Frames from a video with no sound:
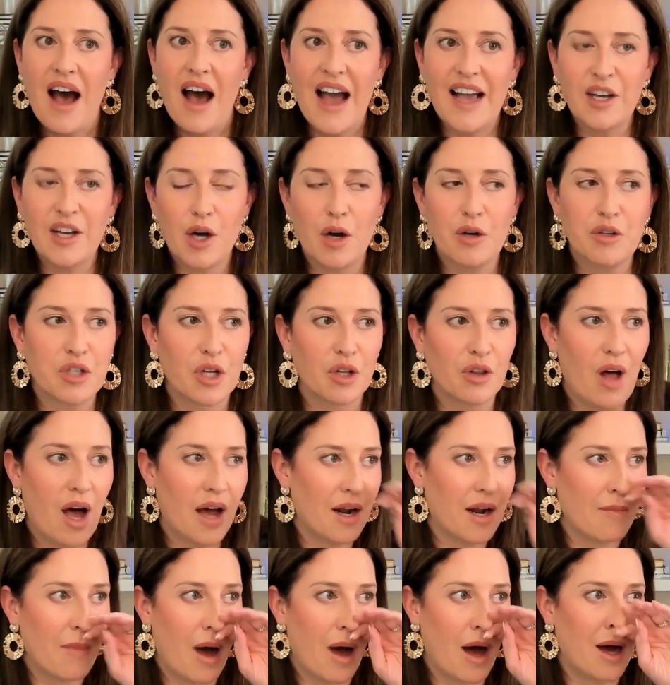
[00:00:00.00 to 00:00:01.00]
I coach a
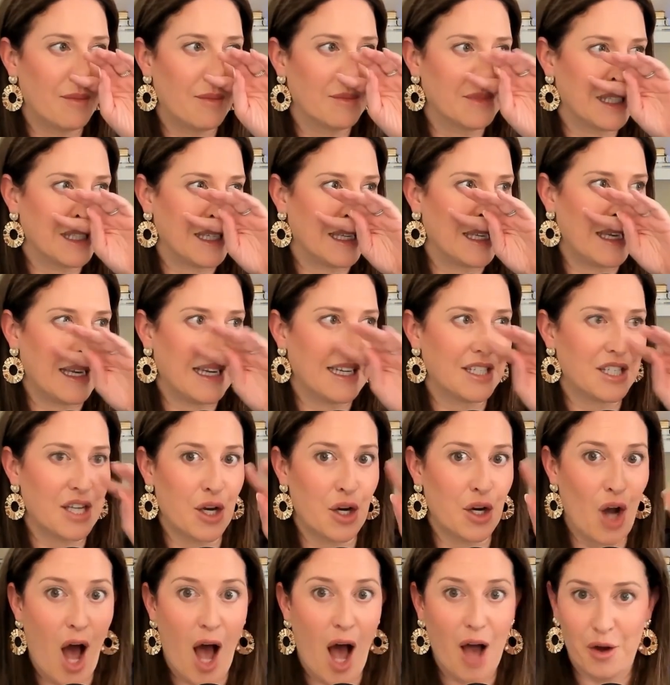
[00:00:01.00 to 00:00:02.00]
lot of moms
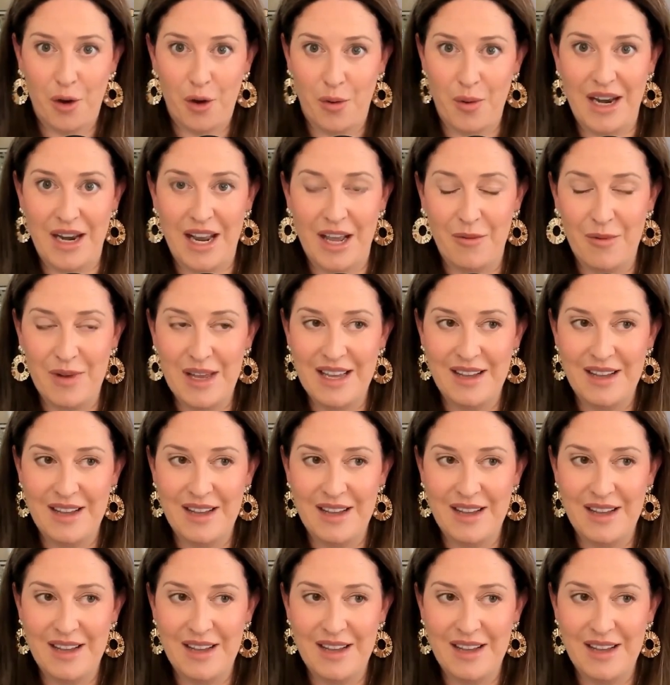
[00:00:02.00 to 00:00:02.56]
into not quitting.